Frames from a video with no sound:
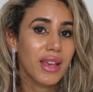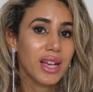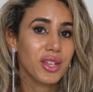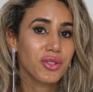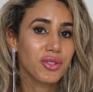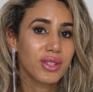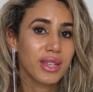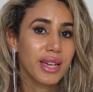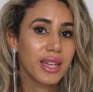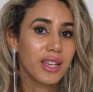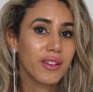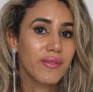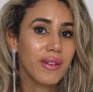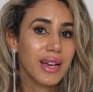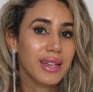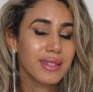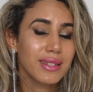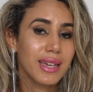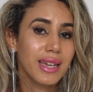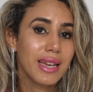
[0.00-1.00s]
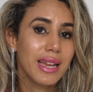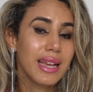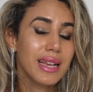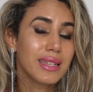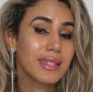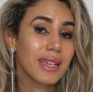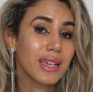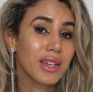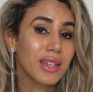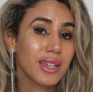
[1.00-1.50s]
the AstraZeneca vaccine
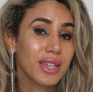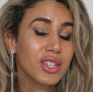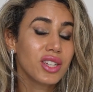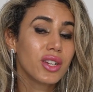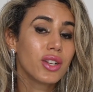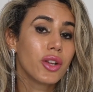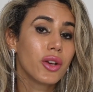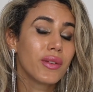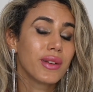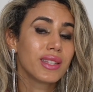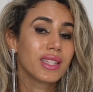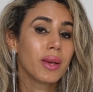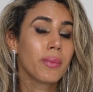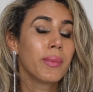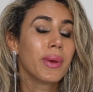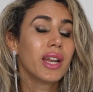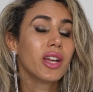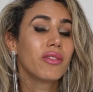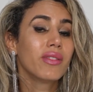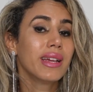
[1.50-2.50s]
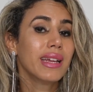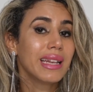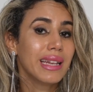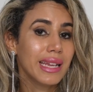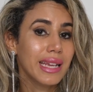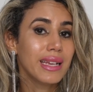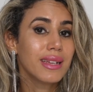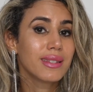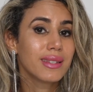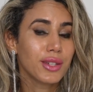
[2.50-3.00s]
is a condition known as capillary
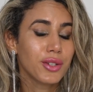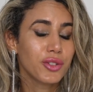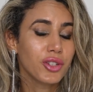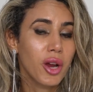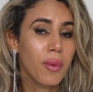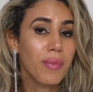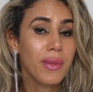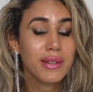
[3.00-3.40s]
leak syndrome.